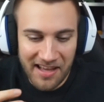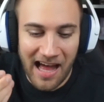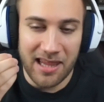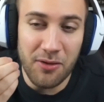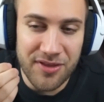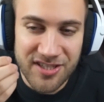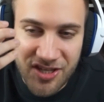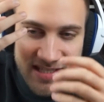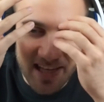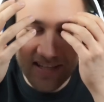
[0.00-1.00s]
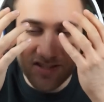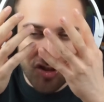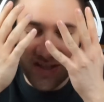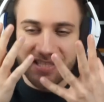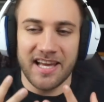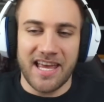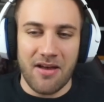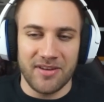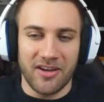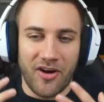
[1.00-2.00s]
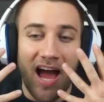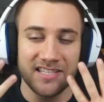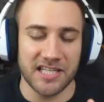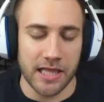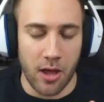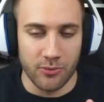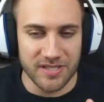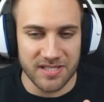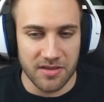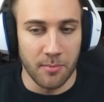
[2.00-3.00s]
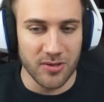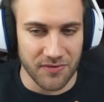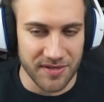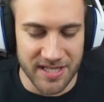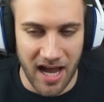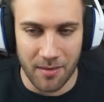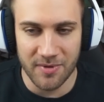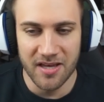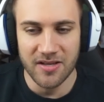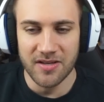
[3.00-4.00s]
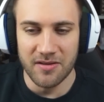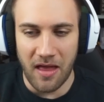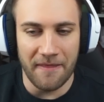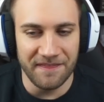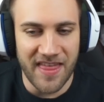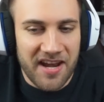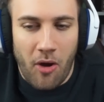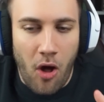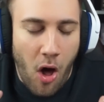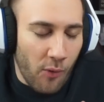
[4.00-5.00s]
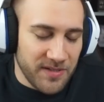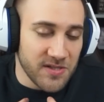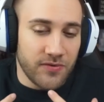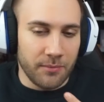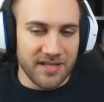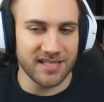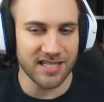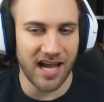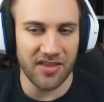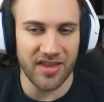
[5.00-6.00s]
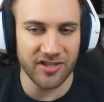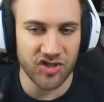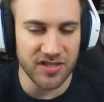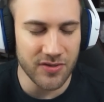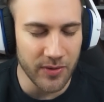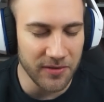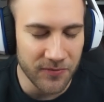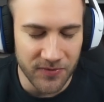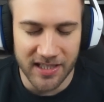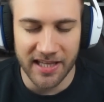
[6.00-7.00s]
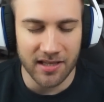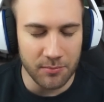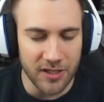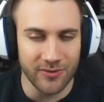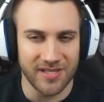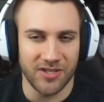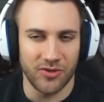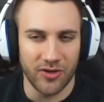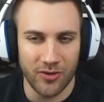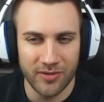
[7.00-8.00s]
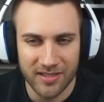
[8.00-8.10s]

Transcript: I love that she's like she's like having her eyes closed the most of the time, and that always is for me a sign that she's really feeling the music, you know.